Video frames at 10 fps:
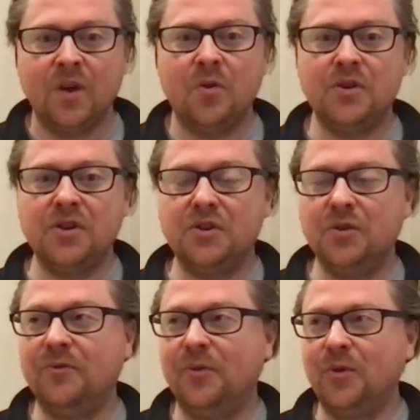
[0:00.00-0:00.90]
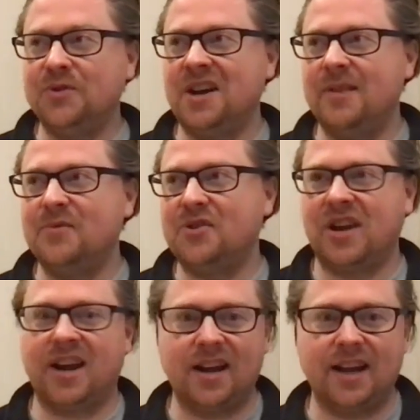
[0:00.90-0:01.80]
or you could do full-time
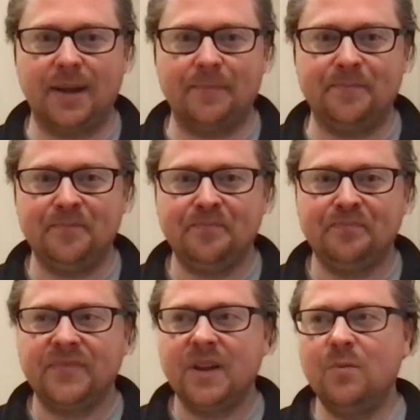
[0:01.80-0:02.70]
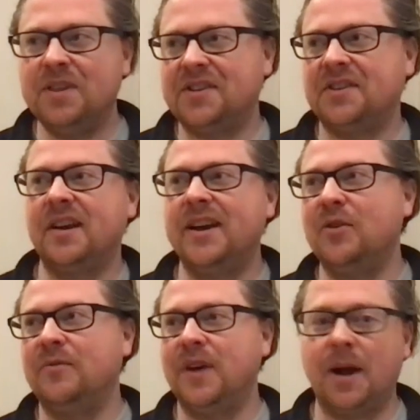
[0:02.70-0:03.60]
channeling with a side
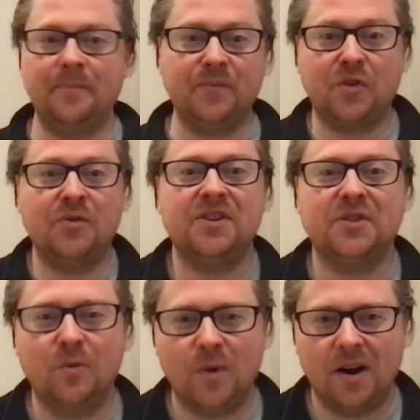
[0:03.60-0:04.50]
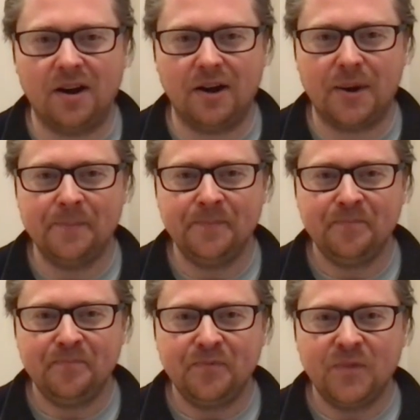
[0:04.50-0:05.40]
of um, crystal work.
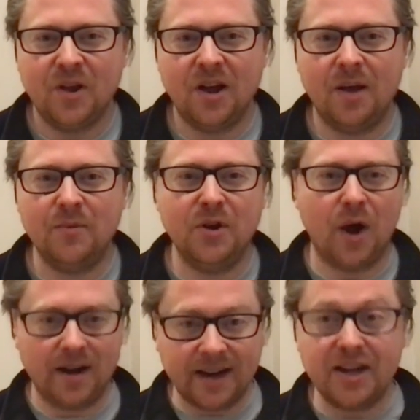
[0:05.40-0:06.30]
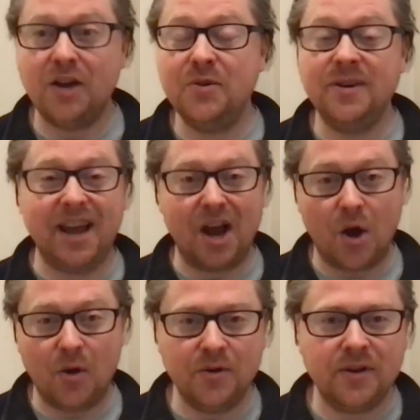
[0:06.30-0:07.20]
Um, you know, and, and you'd
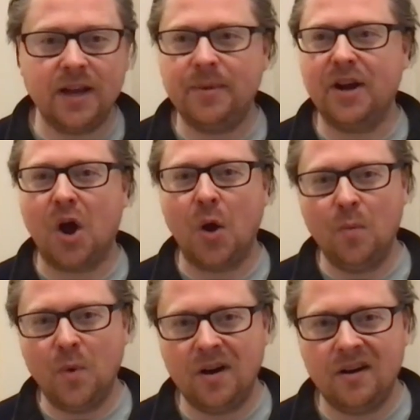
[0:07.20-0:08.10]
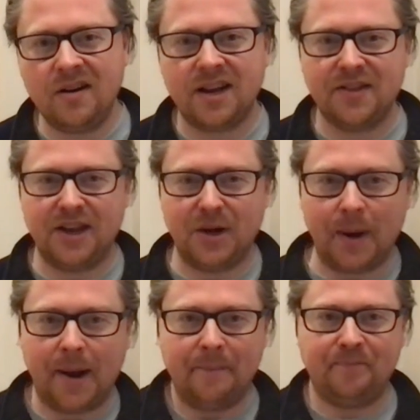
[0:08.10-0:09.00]
get you get a bit of homework, and then
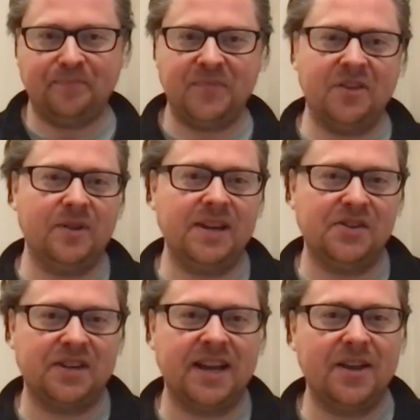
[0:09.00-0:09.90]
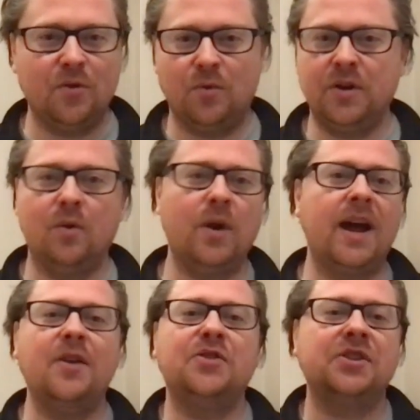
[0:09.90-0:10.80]
um, you know each day, or you know
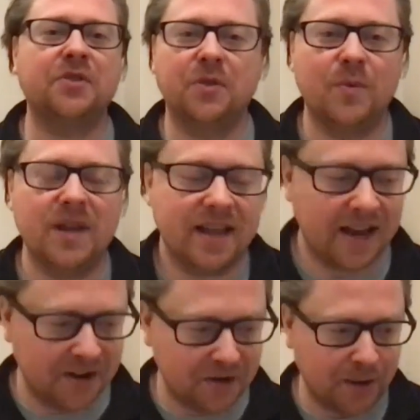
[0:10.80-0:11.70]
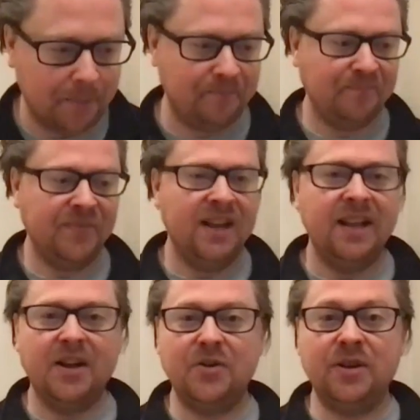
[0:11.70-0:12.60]
uh, just on the weekend um,
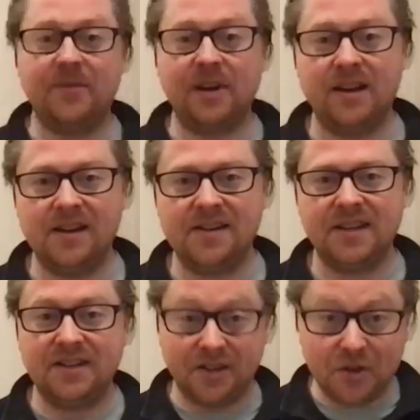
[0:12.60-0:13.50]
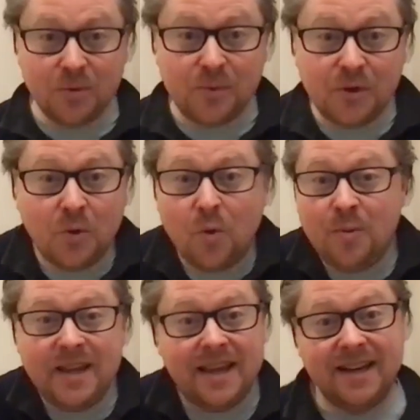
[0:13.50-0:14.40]
and you'd have classes and you, would all
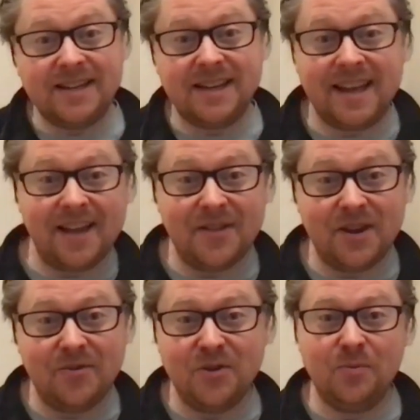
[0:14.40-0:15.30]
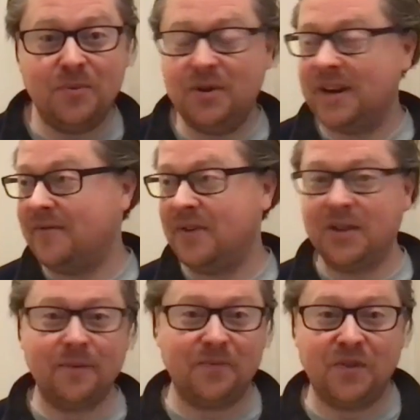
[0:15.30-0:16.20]
be in it together and you'd, you'd, have
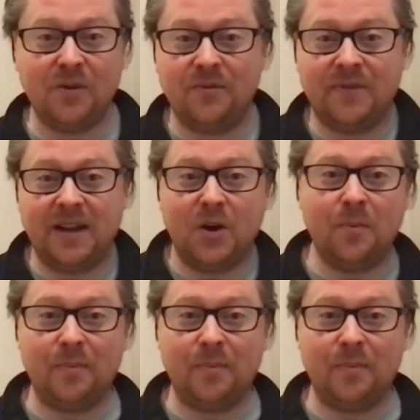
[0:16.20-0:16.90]
other you know fellow